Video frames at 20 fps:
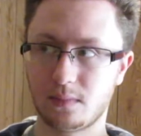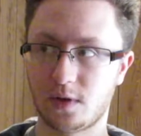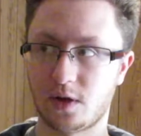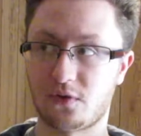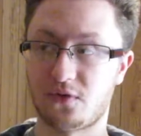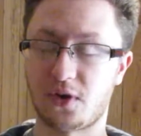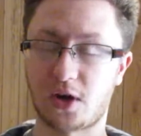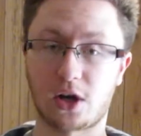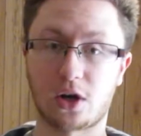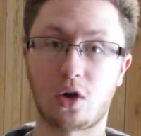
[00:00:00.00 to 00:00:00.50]
a
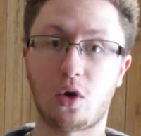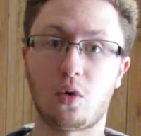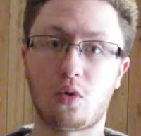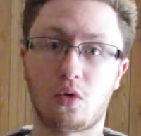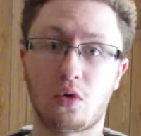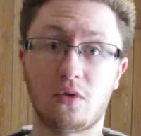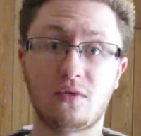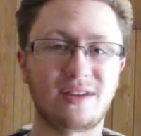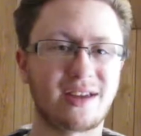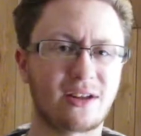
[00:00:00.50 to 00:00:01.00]
fucking
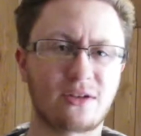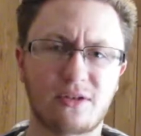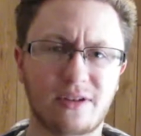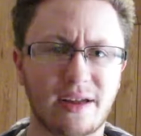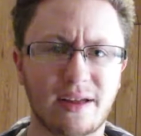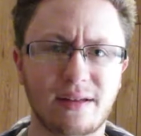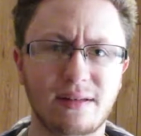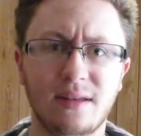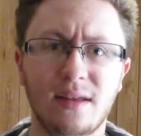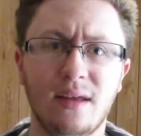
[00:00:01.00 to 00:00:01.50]
ogre of the
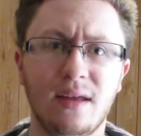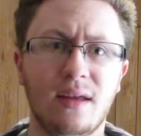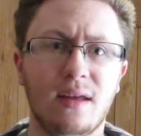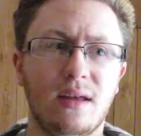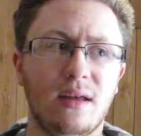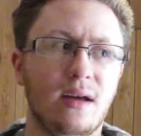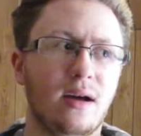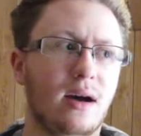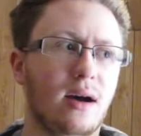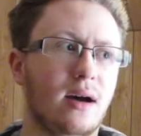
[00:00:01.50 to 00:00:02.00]
internet,
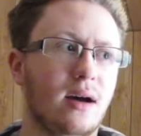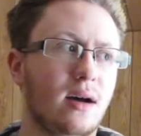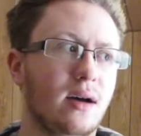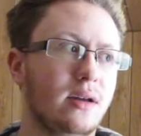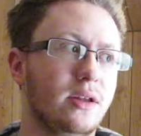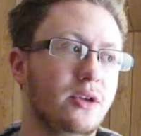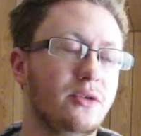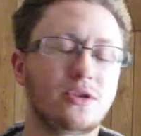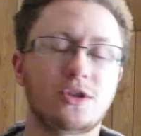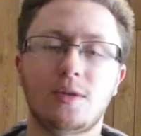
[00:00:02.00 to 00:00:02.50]

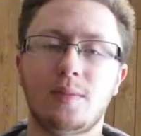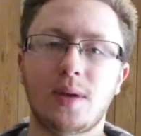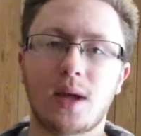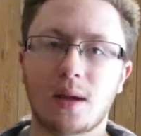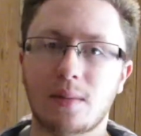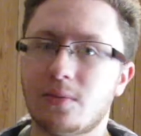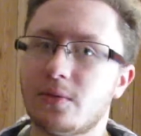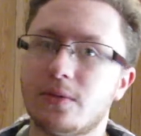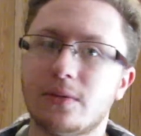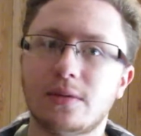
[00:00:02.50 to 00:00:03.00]
you should
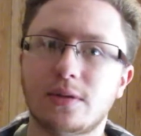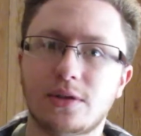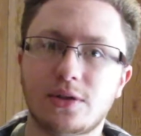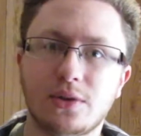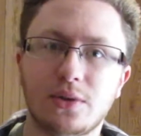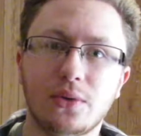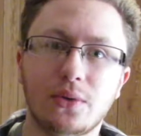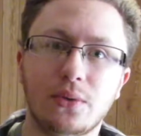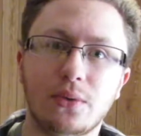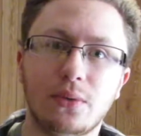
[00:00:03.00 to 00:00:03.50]
be able
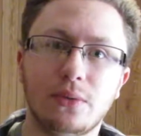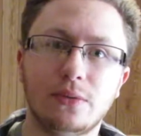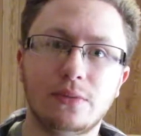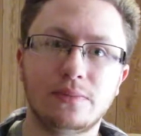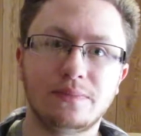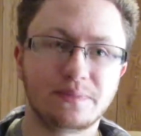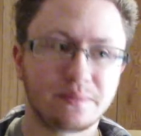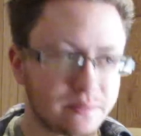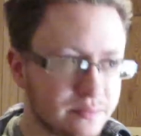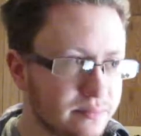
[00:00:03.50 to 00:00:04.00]
to
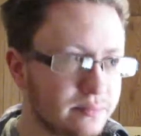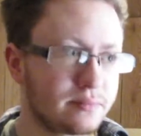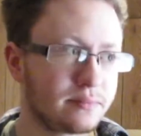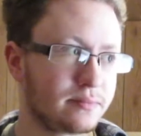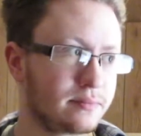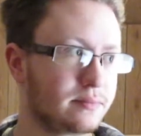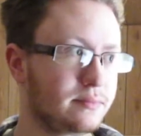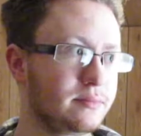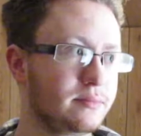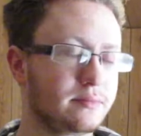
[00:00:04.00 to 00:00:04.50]

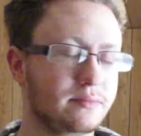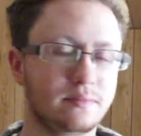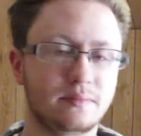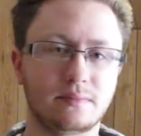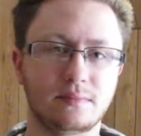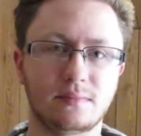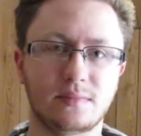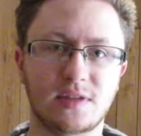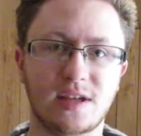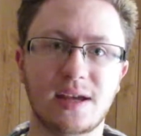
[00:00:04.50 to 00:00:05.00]

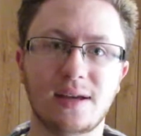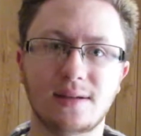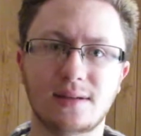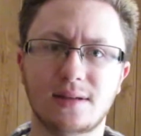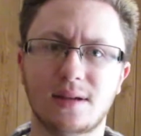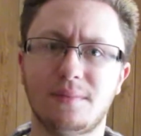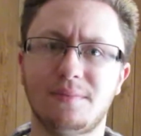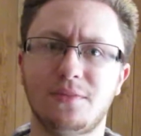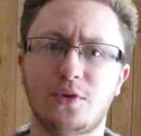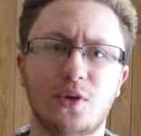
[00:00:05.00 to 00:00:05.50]
take
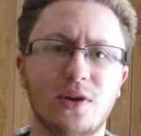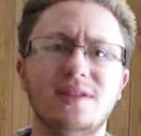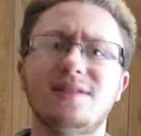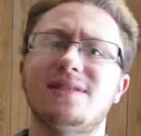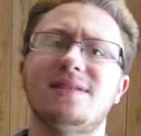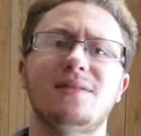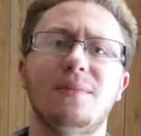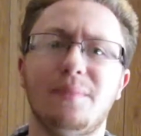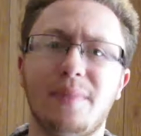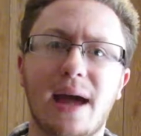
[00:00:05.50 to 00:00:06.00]
some
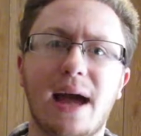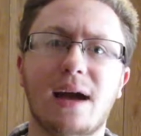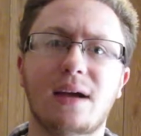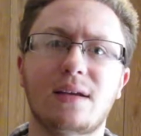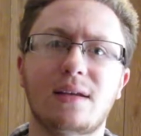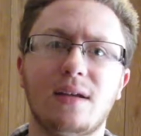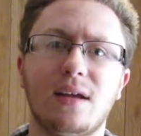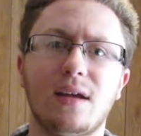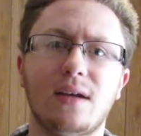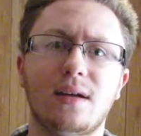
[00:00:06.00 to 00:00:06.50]
criticism
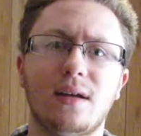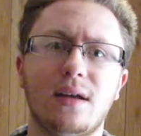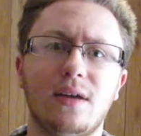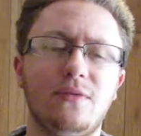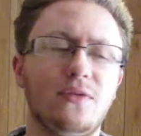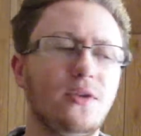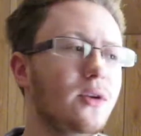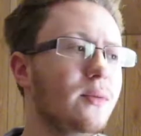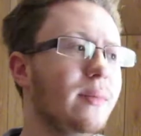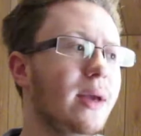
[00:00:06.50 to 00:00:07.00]
back
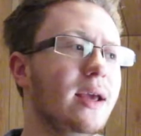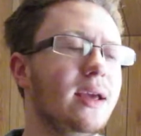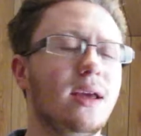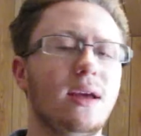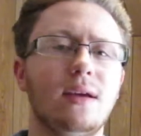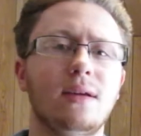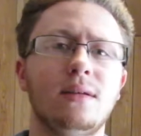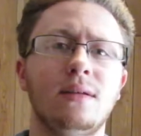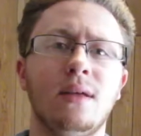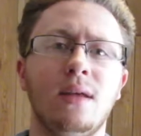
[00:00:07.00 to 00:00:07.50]
if you're
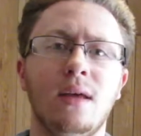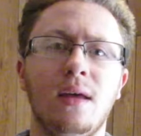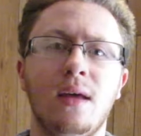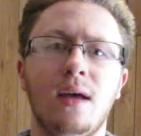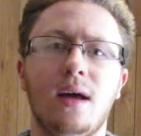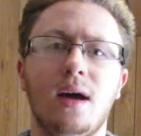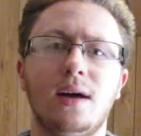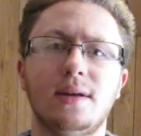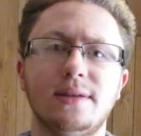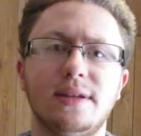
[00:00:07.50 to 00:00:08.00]
making
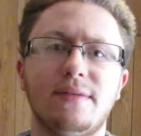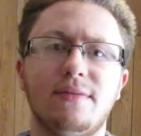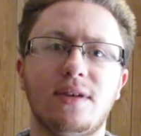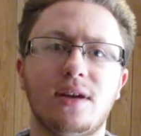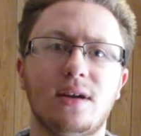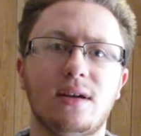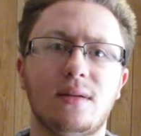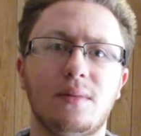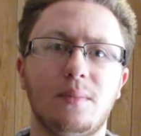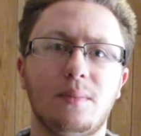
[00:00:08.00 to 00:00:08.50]
a
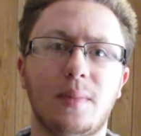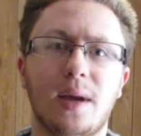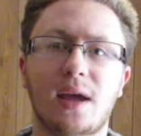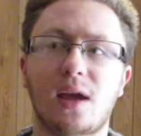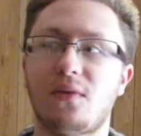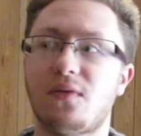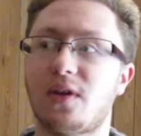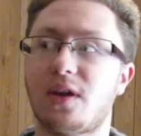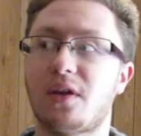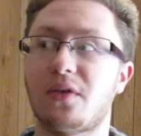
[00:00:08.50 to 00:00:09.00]
living
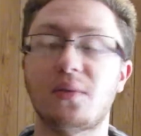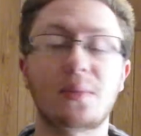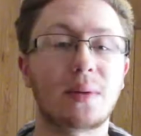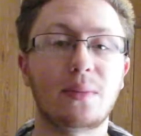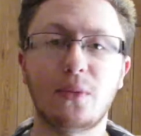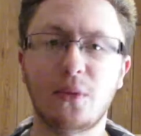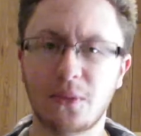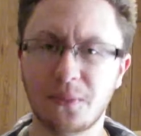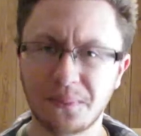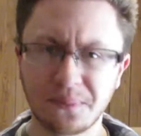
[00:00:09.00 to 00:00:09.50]
making fun of other
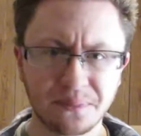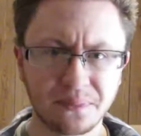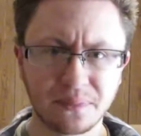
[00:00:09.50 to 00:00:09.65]
people.